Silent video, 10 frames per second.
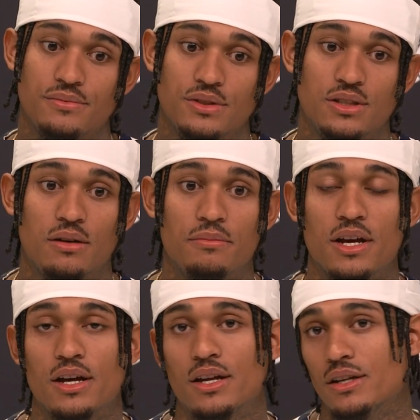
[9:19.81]
Something
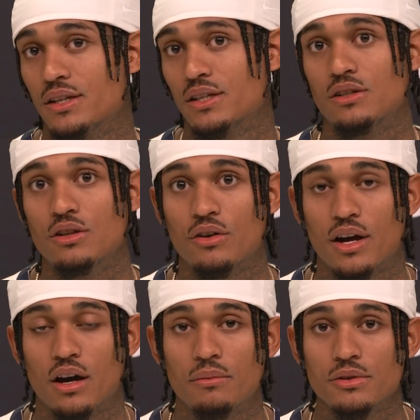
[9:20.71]
that, you know,
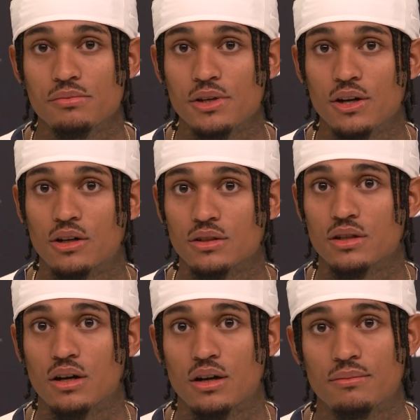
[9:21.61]
that humbles me all the
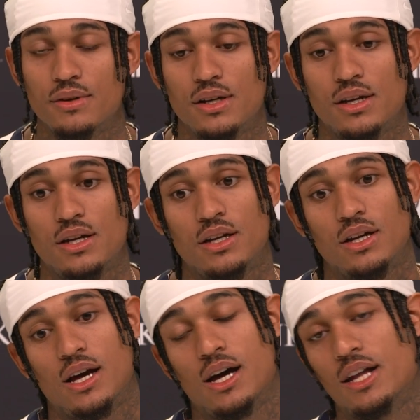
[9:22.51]
time.
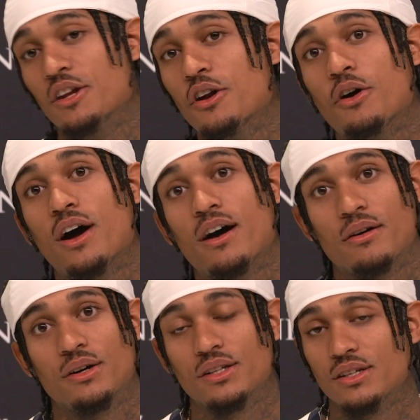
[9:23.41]
I didn't know
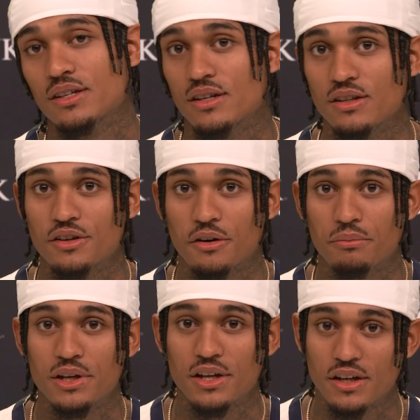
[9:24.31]
how, you know,
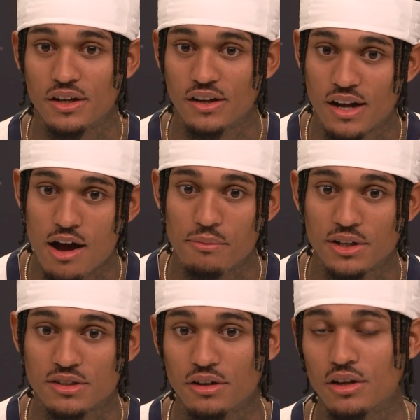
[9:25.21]
big and how
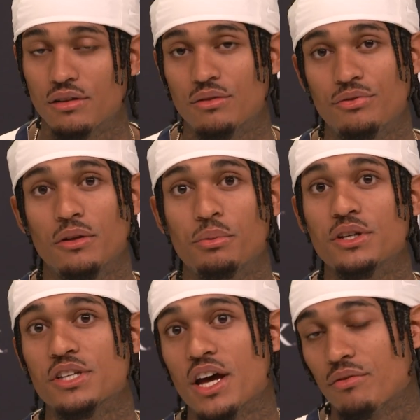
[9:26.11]
much love the
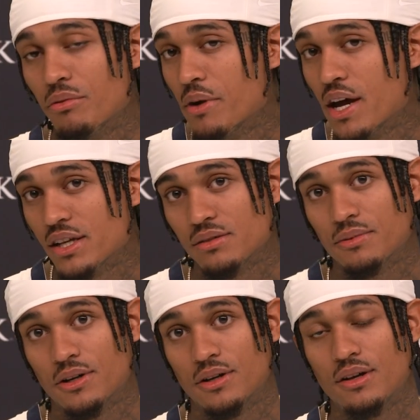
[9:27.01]
Philippines had for
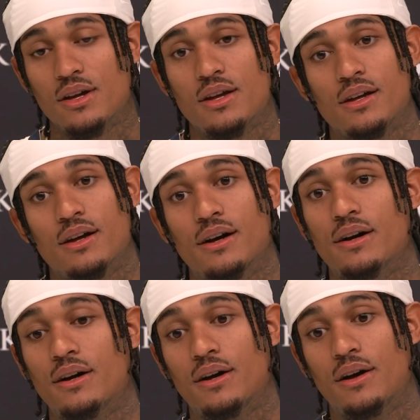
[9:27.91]
basketball.
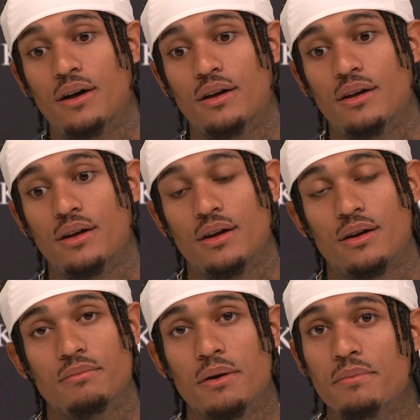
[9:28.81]

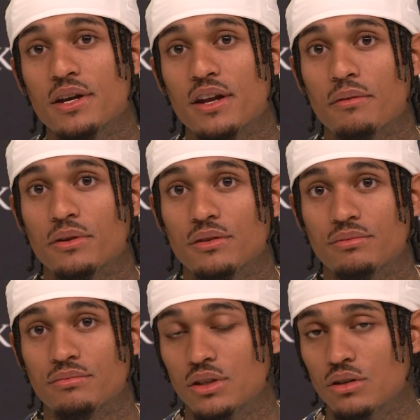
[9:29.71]
But being able to,
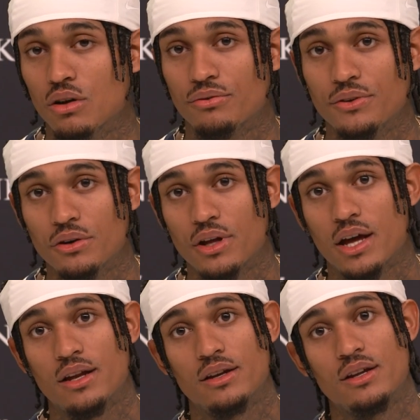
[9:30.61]
you know, feel
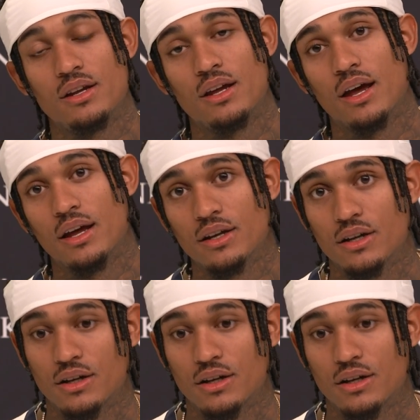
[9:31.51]
that and,